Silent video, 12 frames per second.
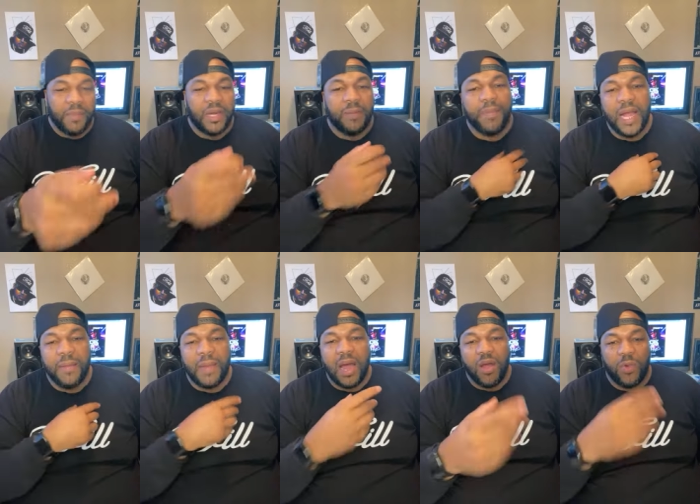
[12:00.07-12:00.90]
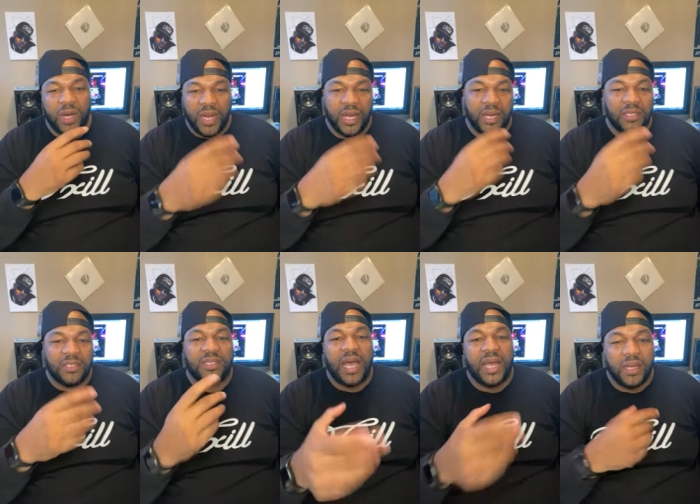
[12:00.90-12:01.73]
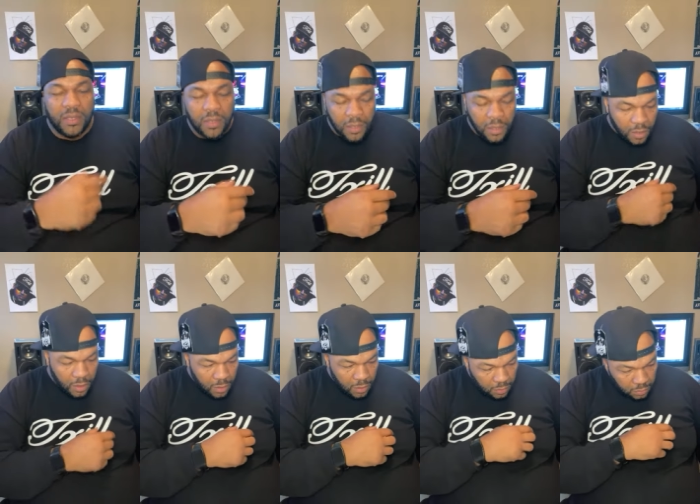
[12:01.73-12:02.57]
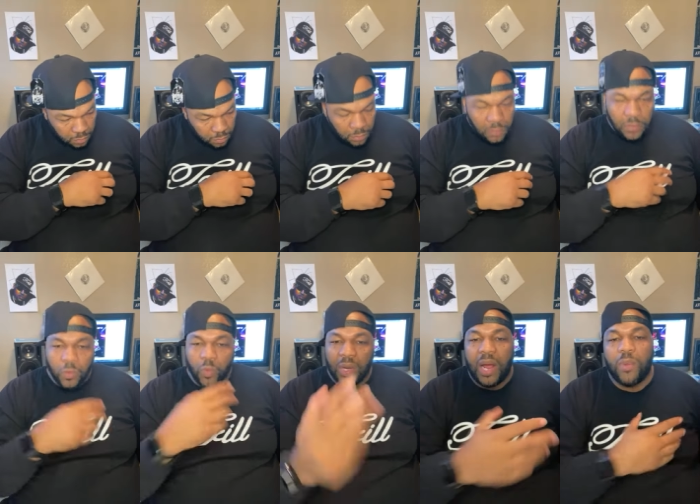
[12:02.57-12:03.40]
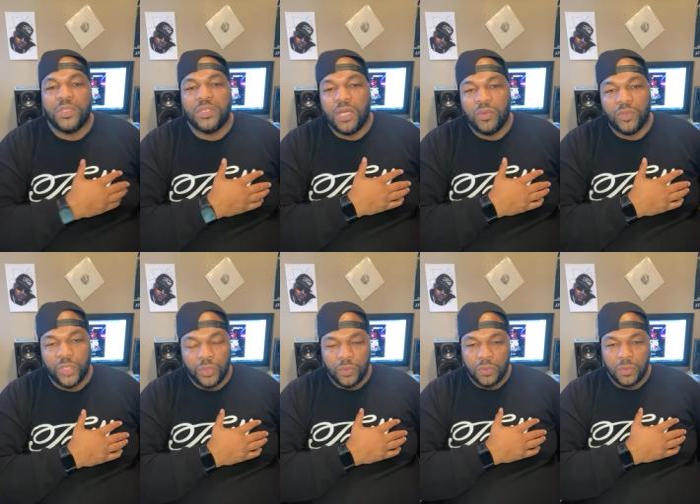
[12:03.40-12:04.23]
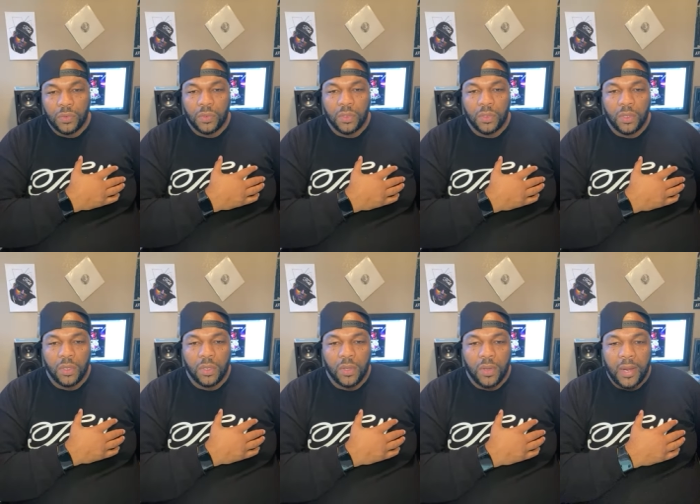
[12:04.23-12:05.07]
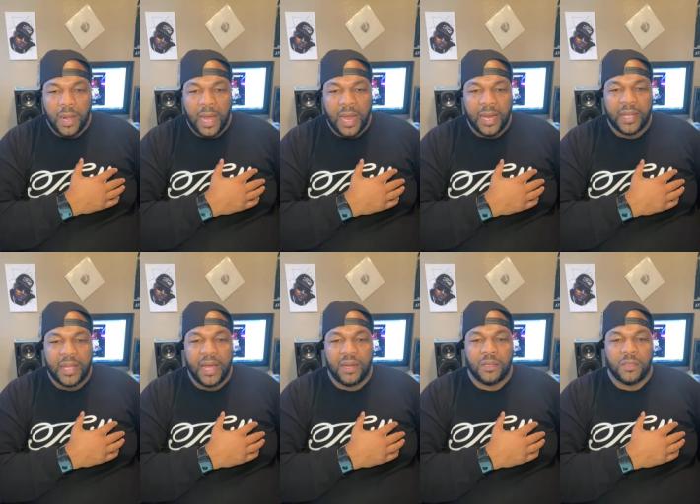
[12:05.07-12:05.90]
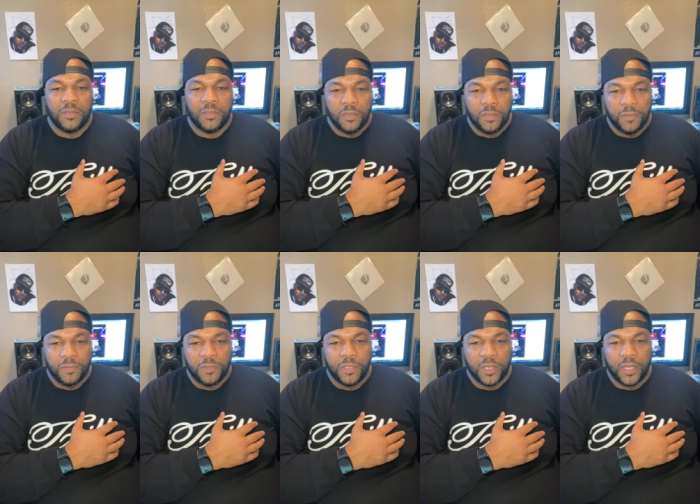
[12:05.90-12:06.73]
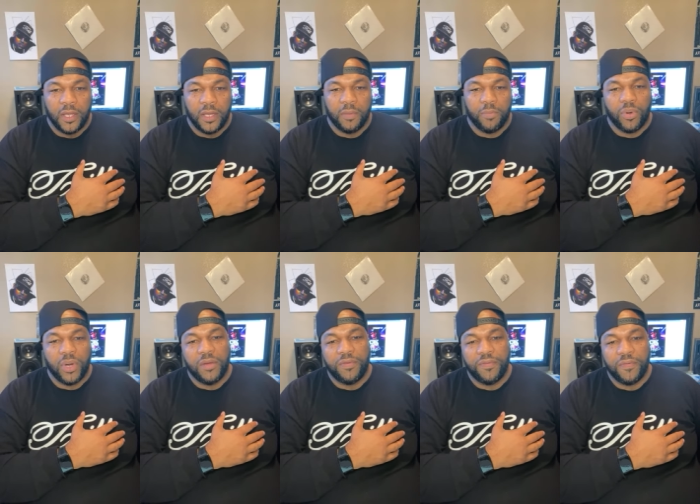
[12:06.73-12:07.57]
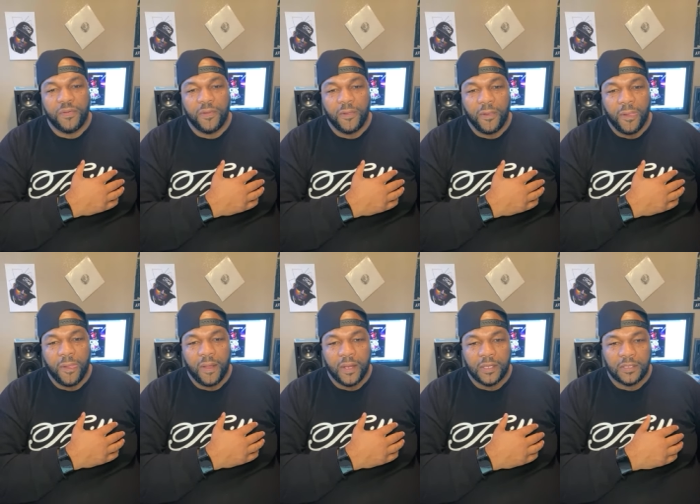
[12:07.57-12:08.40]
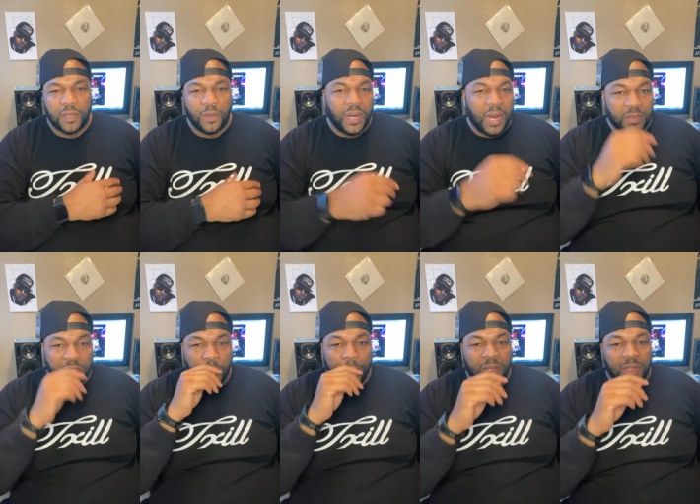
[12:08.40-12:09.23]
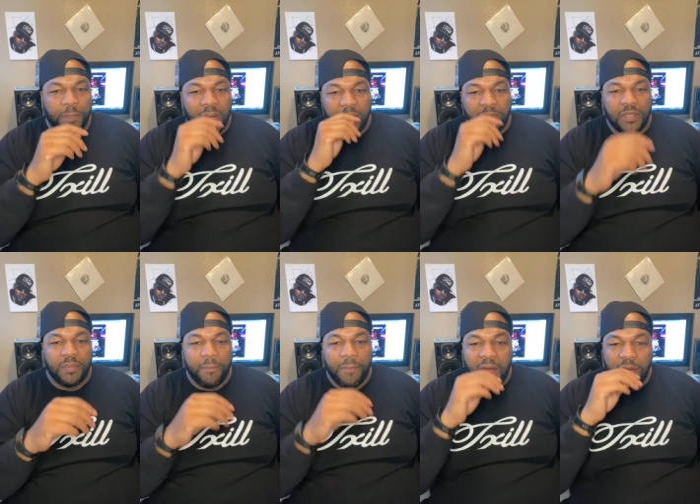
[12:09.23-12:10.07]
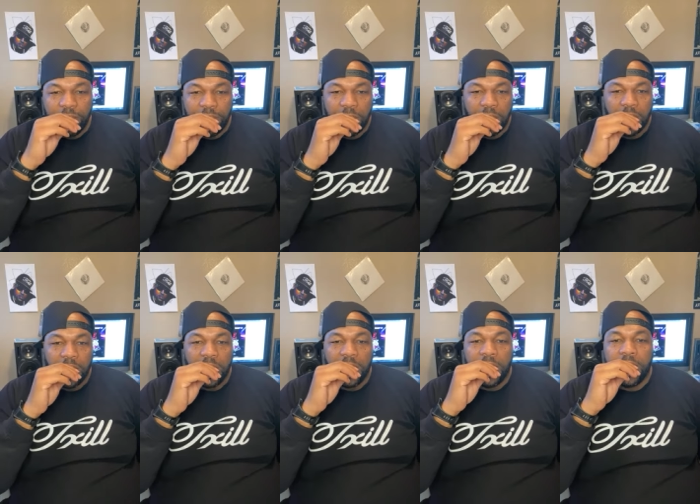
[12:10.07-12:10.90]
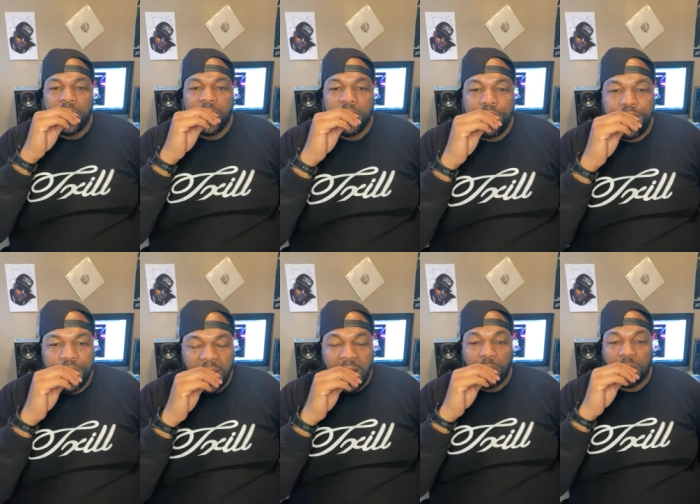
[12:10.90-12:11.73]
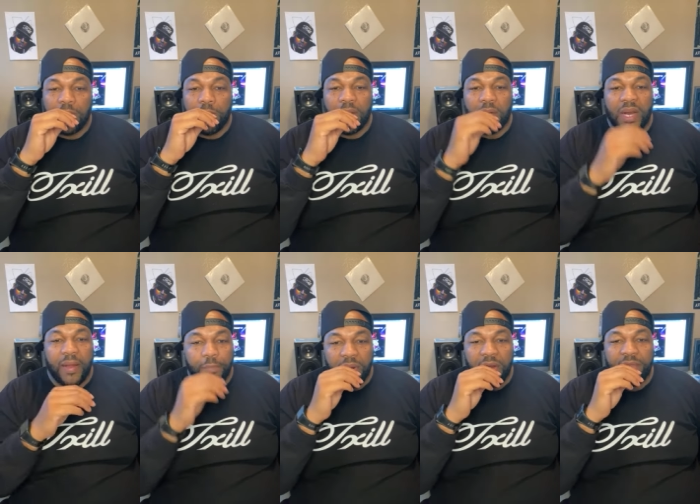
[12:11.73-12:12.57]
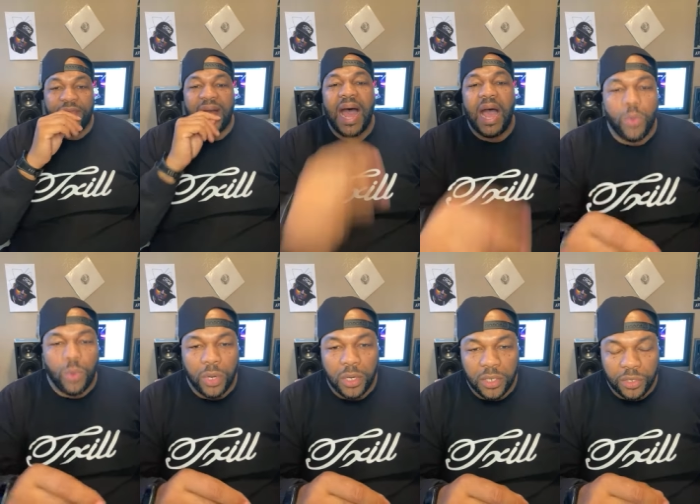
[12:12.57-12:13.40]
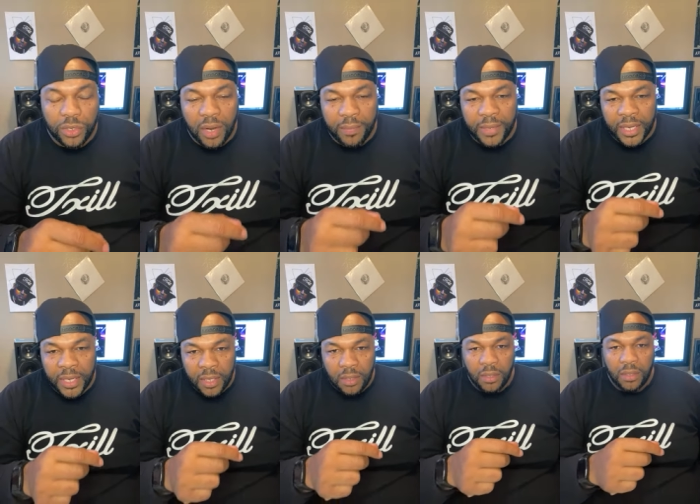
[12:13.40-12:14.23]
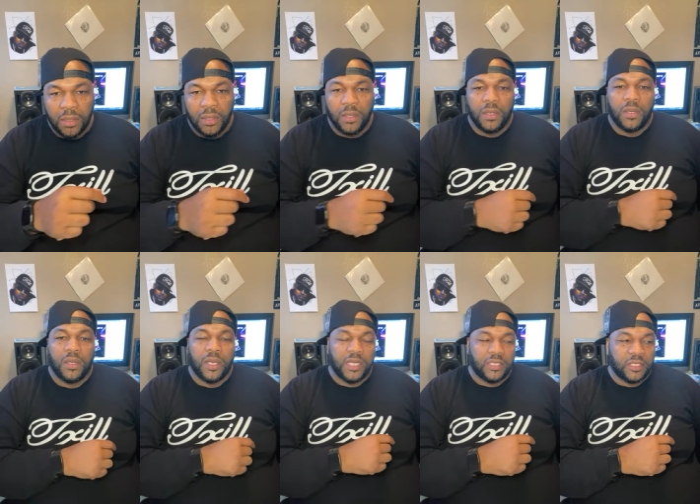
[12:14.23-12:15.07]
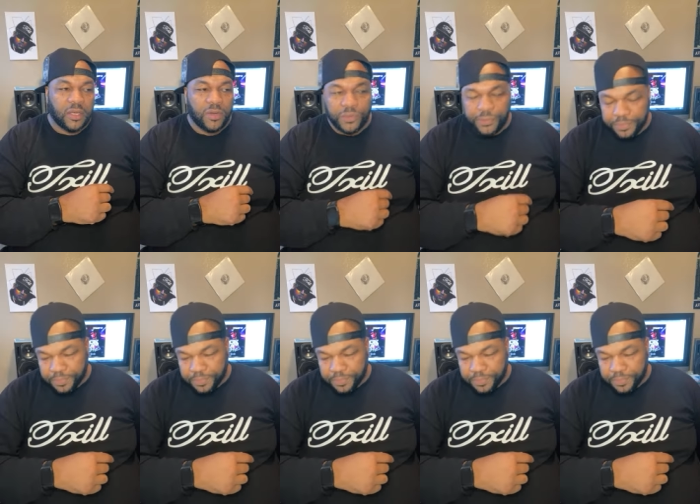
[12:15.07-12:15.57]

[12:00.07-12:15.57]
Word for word: me the pipe, I already had decided what I was going to do. I had kind of took in a breath. And so when I was gonna put the pipe to my mouth, I was gonna blow that breath outward, you know what I mean? And so